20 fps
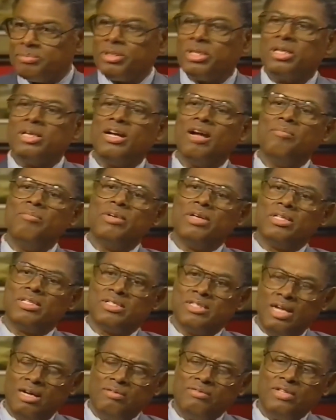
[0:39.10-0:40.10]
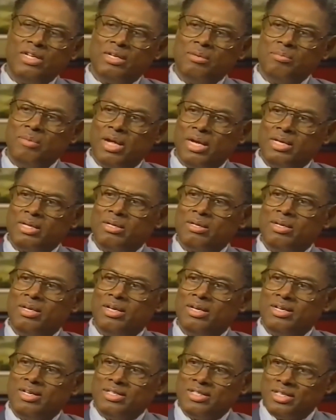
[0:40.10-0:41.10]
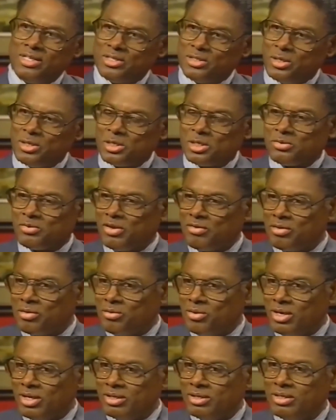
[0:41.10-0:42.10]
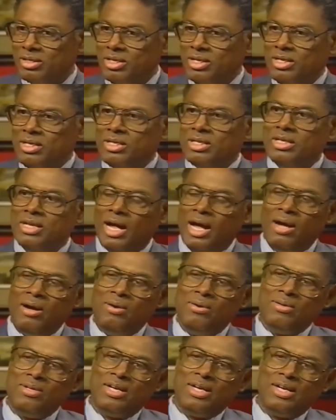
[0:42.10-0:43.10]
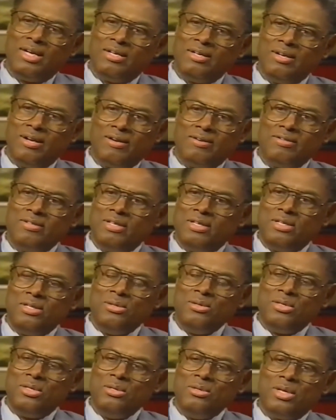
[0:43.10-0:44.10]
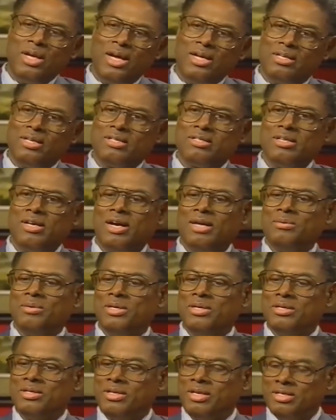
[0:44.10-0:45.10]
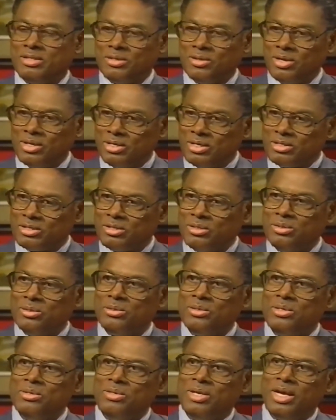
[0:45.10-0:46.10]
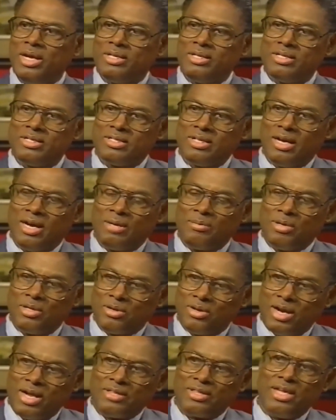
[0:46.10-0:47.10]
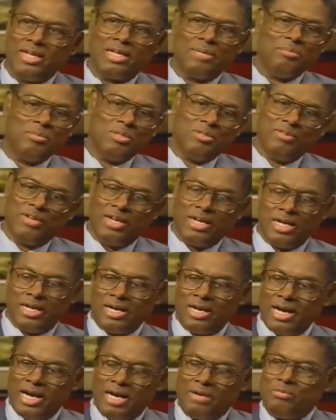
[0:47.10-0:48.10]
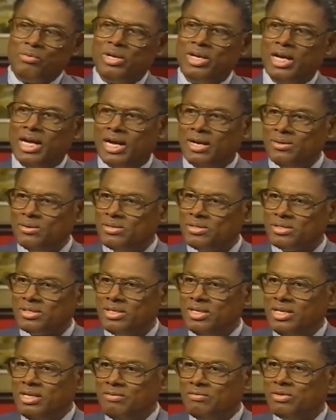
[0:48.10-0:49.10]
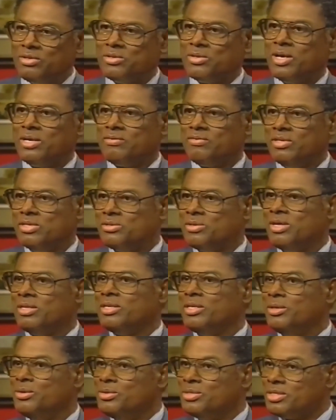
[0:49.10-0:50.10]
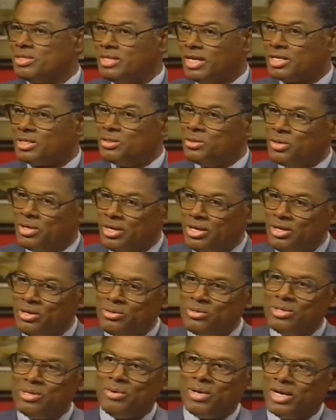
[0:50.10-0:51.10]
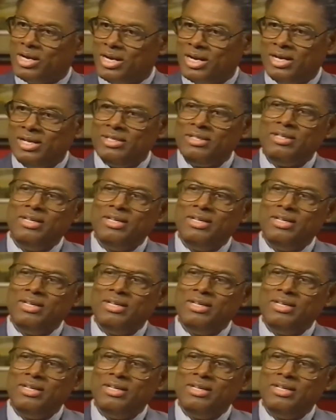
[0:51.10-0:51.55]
But the government itself didn't make the decisions for everyone. Now, you can't decide where your kid's going to school. You can't decide whether or not they can move a halfway house for drug users next door to you or whatnot.